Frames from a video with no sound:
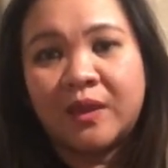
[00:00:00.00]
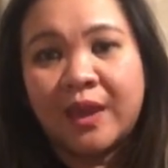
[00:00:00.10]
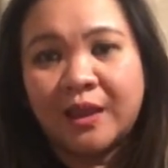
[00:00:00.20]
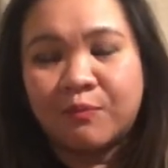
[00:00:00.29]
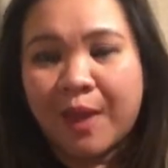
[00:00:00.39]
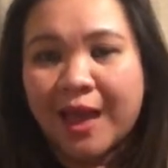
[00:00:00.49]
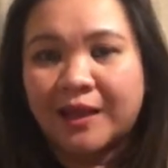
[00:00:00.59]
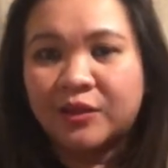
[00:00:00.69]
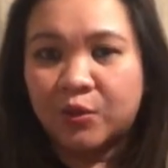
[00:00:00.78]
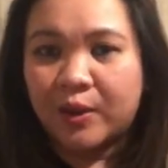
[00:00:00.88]
get
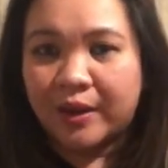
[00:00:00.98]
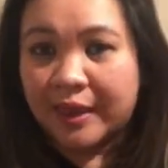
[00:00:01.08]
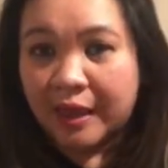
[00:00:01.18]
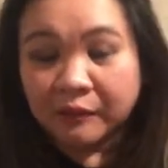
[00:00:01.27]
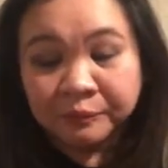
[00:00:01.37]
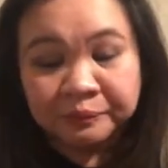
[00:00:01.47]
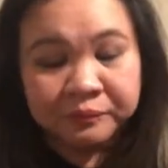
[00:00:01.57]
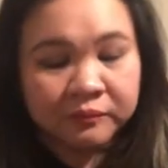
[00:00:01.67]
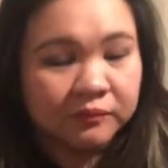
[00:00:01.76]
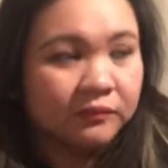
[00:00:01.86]
back to it again.
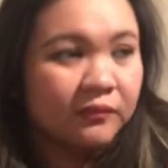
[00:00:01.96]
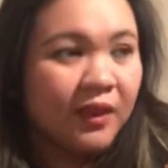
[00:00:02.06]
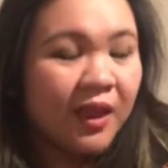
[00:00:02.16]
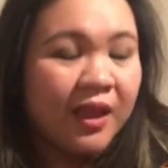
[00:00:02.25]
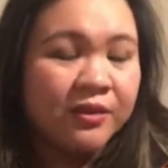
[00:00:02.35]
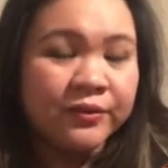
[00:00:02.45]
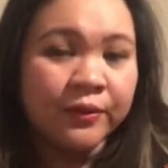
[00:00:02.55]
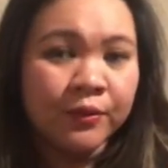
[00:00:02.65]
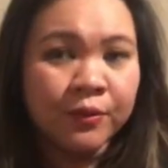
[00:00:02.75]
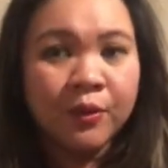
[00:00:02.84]
And
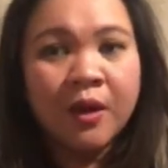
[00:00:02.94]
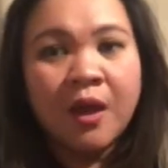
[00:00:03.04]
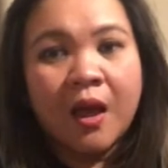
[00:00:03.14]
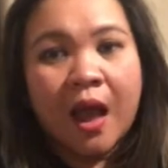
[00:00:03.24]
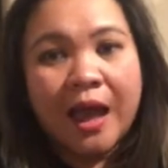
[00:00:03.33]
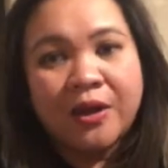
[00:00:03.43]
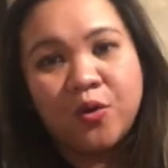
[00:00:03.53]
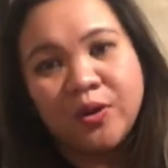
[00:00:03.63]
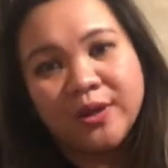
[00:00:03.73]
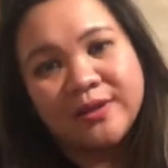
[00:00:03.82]
so I
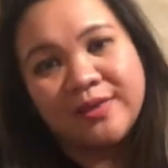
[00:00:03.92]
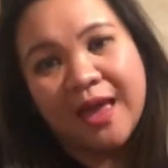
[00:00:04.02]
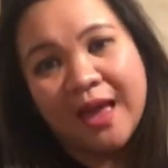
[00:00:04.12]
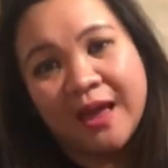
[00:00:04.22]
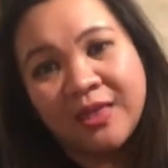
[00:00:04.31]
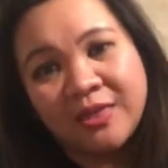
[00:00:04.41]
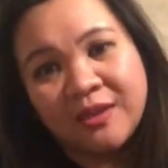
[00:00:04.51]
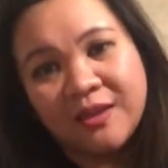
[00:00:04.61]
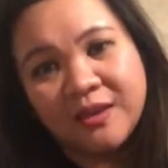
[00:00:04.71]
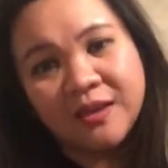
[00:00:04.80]
noticed that
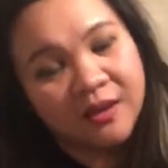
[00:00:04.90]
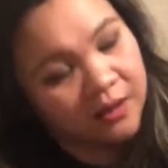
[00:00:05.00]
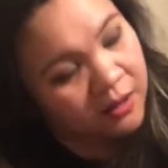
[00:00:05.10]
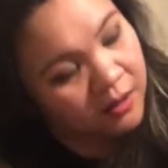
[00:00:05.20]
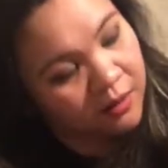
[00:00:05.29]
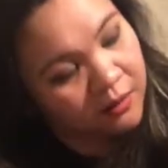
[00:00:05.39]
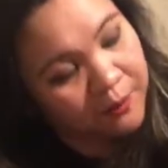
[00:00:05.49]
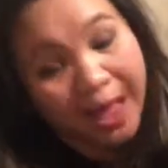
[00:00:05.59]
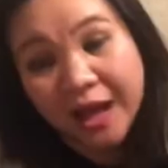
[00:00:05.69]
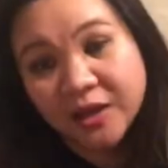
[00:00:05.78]
the
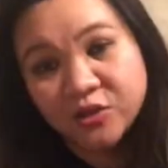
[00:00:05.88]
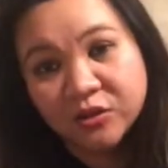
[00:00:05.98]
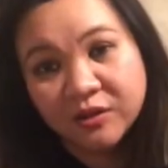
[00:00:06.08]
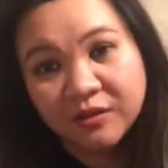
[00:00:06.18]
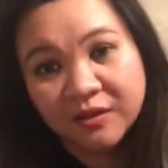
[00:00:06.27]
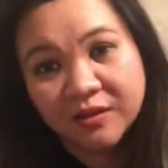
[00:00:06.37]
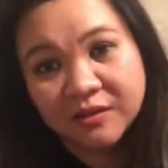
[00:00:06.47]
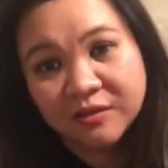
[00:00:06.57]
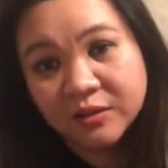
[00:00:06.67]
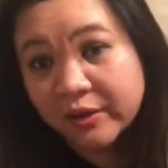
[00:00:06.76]
packaging
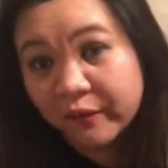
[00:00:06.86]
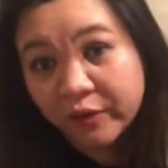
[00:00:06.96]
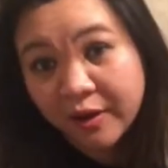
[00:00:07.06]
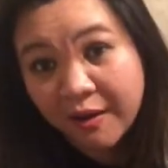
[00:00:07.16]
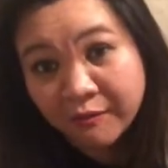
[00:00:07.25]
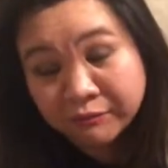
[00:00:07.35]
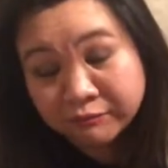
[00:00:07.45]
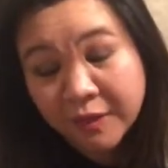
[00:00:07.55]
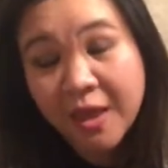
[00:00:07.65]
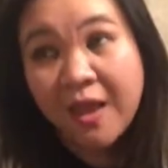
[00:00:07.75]
is different now.
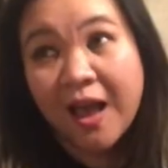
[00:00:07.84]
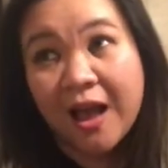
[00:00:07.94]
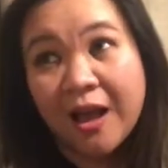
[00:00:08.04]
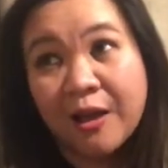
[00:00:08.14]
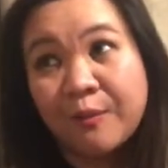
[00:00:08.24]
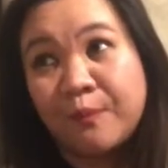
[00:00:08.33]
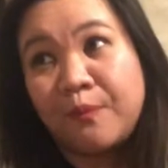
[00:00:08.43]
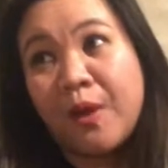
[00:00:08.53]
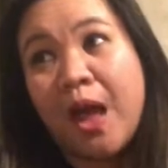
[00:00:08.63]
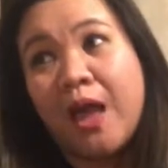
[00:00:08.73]

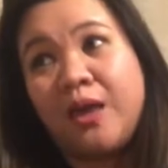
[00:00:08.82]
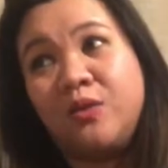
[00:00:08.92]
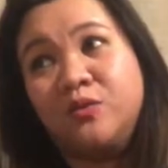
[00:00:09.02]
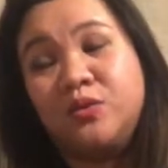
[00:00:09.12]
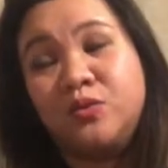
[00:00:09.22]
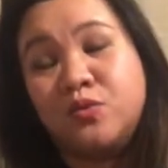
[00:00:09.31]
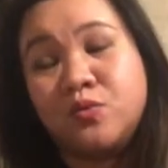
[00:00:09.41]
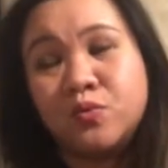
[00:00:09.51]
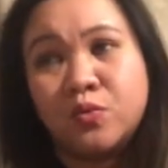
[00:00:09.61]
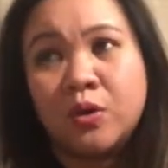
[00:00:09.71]
I used
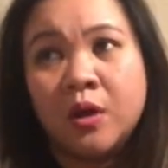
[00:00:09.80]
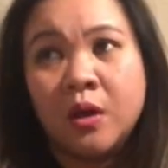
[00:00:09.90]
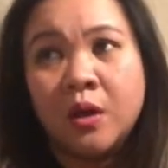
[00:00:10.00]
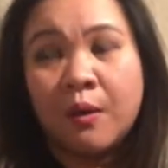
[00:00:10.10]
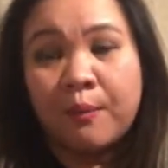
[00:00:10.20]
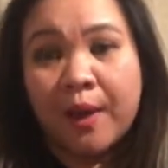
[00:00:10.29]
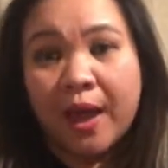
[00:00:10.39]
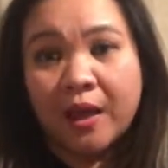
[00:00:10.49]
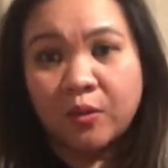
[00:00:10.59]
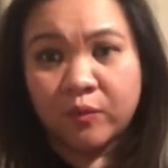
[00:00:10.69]
to
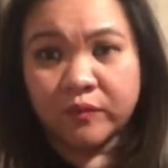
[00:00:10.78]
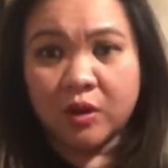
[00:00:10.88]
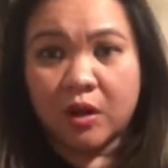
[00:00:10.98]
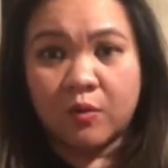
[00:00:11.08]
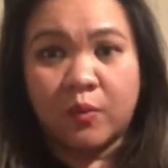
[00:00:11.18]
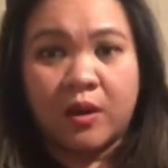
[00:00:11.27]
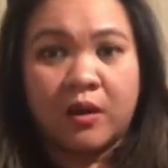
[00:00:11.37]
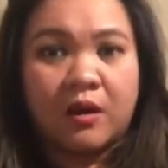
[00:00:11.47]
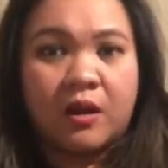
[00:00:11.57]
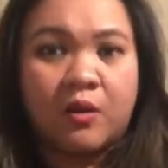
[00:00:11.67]
buy Louis Vuitton
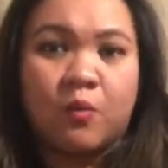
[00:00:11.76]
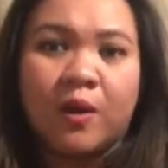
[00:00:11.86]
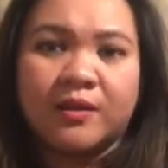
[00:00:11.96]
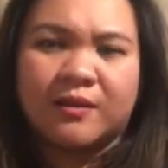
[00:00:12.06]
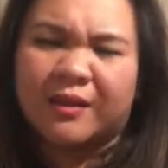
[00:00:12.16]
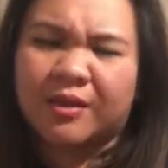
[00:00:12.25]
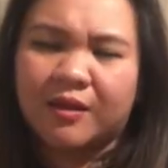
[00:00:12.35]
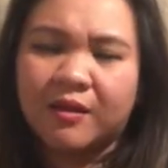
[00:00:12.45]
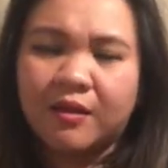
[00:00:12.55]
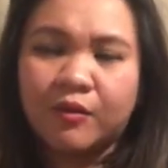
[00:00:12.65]
when it was like
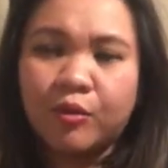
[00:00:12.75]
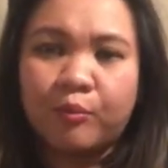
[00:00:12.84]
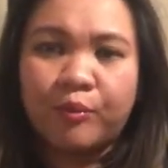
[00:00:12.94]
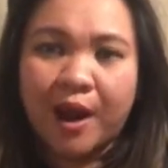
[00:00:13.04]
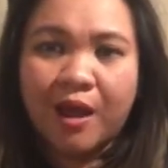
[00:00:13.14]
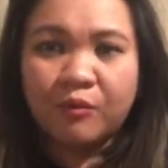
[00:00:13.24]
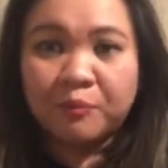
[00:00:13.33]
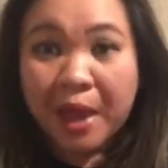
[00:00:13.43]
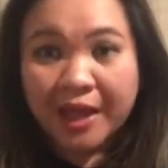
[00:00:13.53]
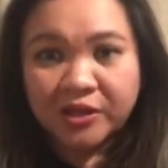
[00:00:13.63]
the brown
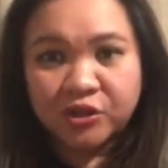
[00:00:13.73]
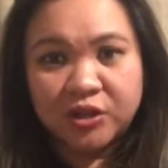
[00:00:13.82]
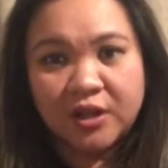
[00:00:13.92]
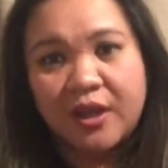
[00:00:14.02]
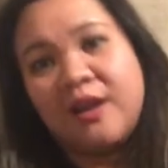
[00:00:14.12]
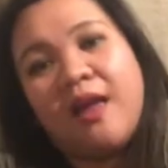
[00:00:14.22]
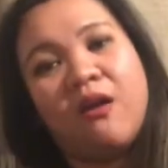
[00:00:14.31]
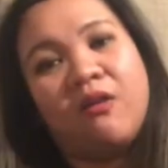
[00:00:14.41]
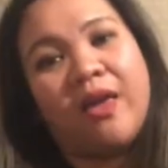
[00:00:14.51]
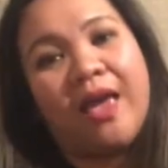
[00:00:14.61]
packaging, and now
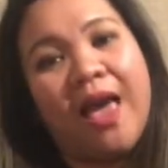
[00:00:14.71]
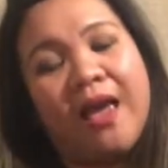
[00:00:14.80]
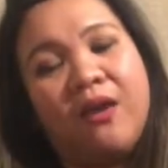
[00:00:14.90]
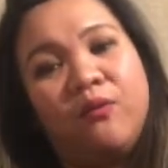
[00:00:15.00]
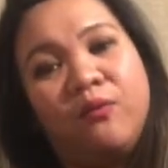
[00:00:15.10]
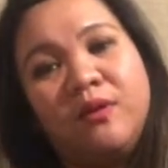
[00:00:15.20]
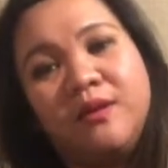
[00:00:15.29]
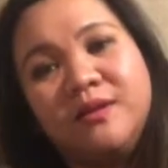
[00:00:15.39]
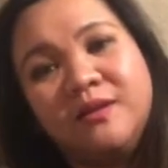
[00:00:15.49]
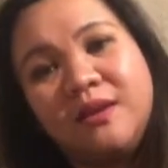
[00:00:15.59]
like I
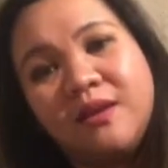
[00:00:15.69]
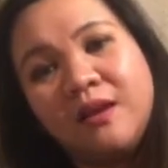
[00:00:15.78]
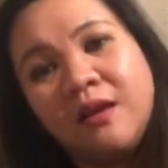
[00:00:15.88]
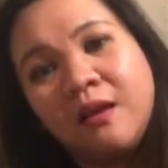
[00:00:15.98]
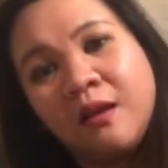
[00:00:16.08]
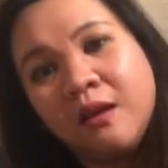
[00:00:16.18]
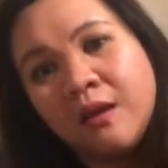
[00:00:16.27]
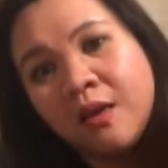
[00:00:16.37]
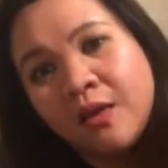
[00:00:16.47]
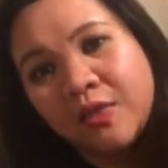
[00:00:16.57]
really see
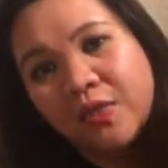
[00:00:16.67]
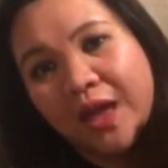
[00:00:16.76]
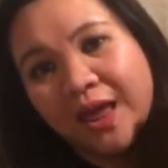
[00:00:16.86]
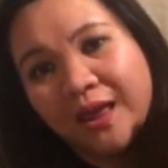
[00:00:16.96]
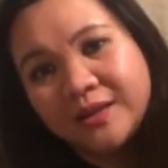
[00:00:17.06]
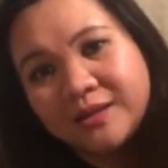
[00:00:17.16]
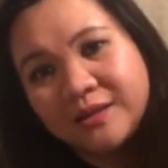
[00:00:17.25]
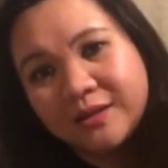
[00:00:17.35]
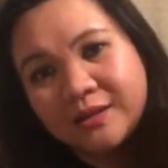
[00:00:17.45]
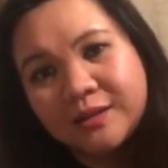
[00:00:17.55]
that it's
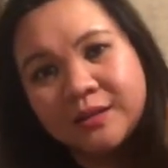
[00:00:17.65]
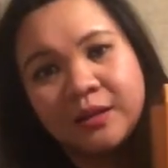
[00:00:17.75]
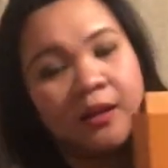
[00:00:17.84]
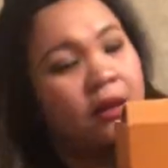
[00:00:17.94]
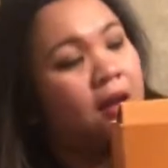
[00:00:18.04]
this